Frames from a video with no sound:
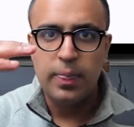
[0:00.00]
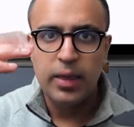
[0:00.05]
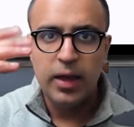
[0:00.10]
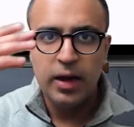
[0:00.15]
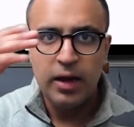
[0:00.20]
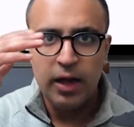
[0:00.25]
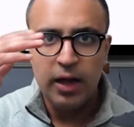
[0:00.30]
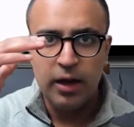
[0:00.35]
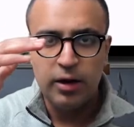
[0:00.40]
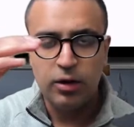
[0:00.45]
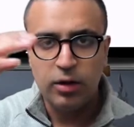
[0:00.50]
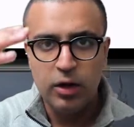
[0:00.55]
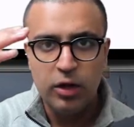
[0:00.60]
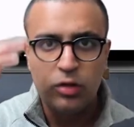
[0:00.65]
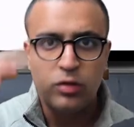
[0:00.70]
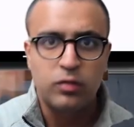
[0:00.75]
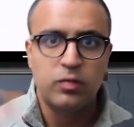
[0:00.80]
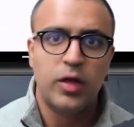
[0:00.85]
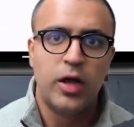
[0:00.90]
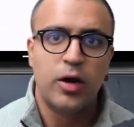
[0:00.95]
then underneath
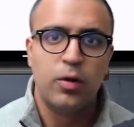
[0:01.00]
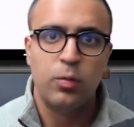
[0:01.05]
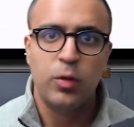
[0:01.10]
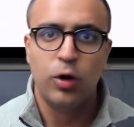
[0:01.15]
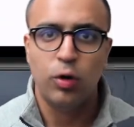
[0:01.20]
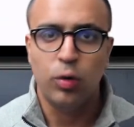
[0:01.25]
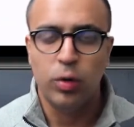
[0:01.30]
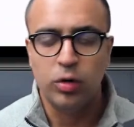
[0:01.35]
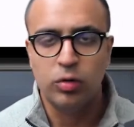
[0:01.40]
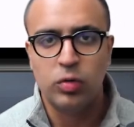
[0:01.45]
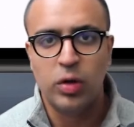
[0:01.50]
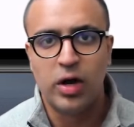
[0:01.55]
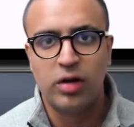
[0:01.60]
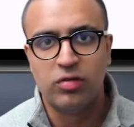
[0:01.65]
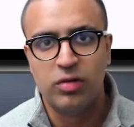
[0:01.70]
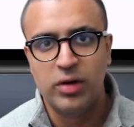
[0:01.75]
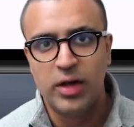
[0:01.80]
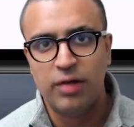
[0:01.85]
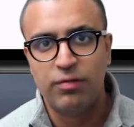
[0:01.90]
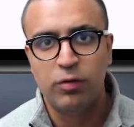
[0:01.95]
of that, we're going to
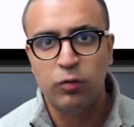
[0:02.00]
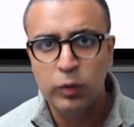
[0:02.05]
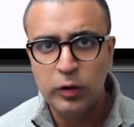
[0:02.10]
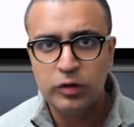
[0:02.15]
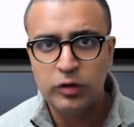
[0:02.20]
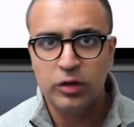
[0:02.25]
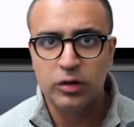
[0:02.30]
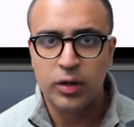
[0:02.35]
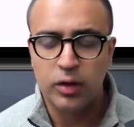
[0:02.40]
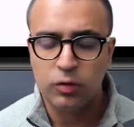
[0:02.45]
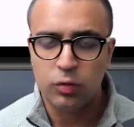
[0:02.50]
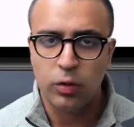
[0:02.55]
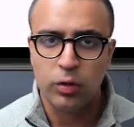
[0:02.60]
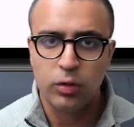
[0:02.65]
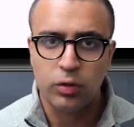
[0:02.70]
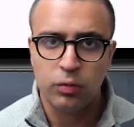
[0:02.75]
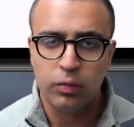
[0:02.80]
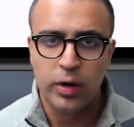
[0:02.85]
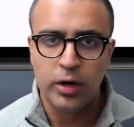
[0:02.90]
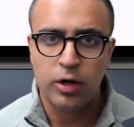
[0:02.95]
actually have a widget that's going
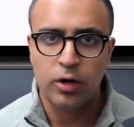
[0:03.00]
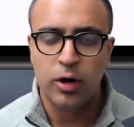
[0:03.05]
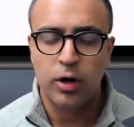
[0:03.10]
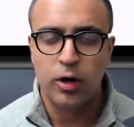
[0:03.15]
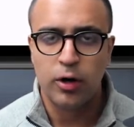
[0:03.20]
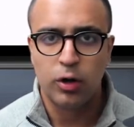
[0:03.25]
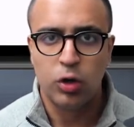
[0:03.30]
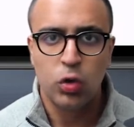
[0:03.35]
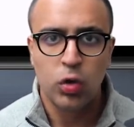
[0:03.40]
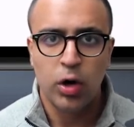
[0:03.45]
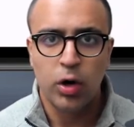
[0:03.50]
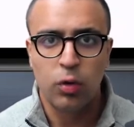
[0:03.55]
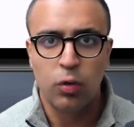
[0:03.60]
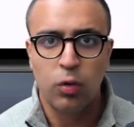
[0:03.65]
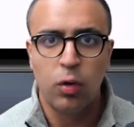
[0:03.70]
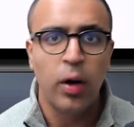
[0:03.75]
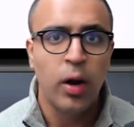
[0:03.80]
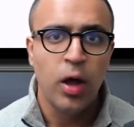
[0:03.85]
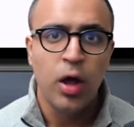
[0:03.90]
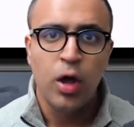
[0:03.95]
to render our QR
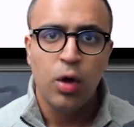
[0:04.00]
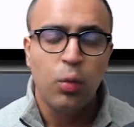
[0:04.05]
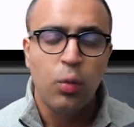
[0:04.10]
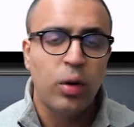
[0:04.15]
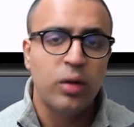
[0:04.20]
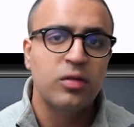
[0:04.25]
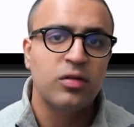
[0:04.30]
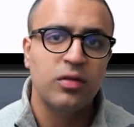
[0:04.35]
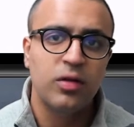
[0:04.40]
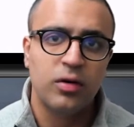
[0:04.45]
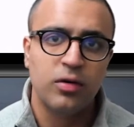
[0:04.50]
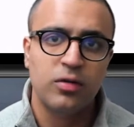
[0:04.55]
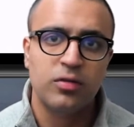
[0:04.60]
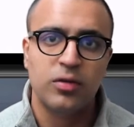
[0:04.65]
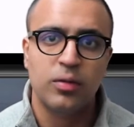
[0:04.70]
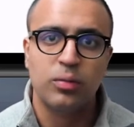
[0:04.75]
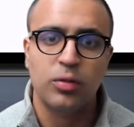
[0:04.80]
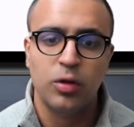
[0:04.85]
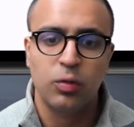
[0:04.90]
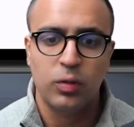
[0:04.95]
code once there is
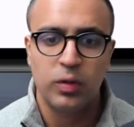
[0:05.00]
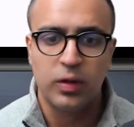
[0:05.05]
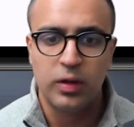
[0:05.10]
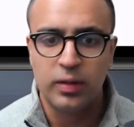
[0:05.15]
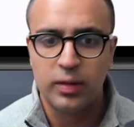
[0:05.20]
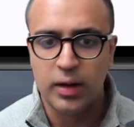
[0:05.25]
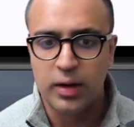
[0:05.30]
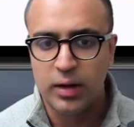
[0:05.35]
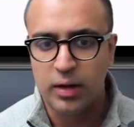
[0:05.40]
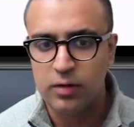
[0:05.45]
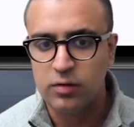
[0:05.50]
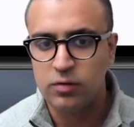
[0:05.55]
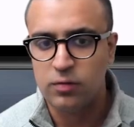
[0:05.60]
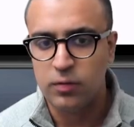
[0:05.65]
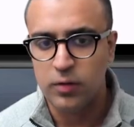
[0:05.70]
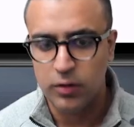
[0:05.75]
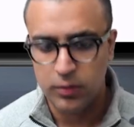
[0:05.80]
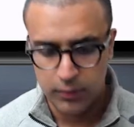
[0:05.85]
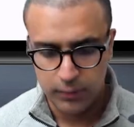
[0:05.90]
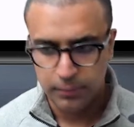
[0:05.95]
something within that text
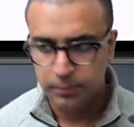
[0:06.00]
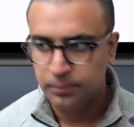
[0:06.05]
field.